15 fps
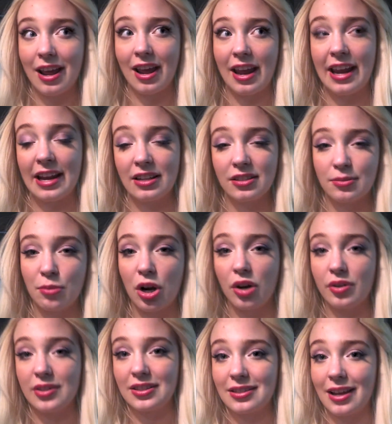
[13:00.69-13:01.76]
and tomorrow
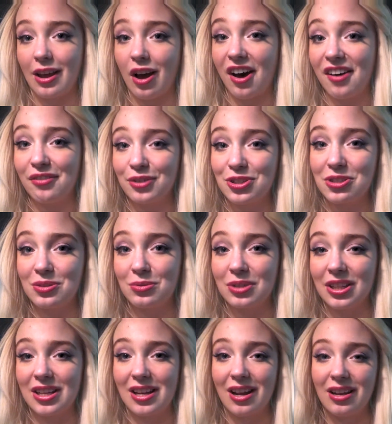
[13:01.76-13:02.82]
is a day off, which is
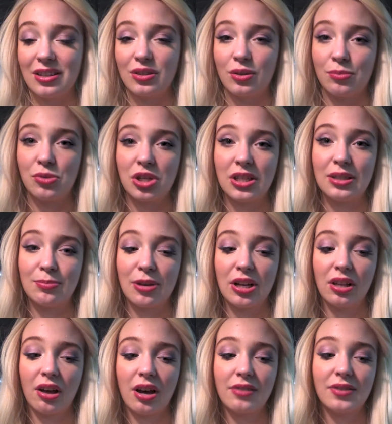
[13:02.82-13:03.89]
really nice, so I'm going to spend a
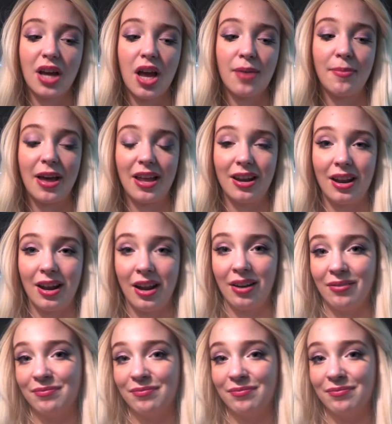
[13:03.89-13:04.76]
lot of time editing,